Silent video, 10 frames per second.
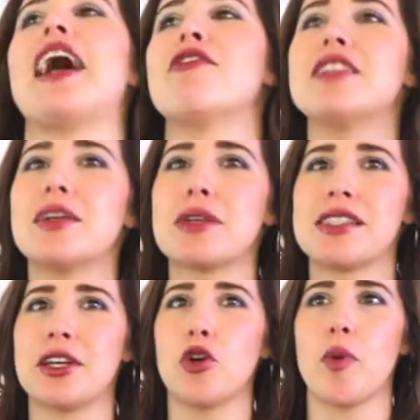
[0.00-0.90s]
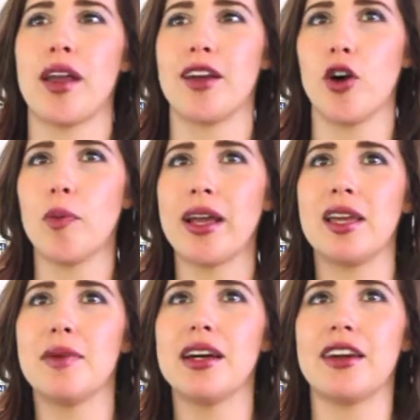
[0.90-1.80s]
every time I say
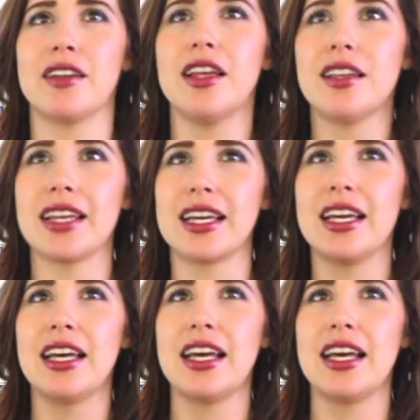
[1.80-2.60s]
Copaiba, I like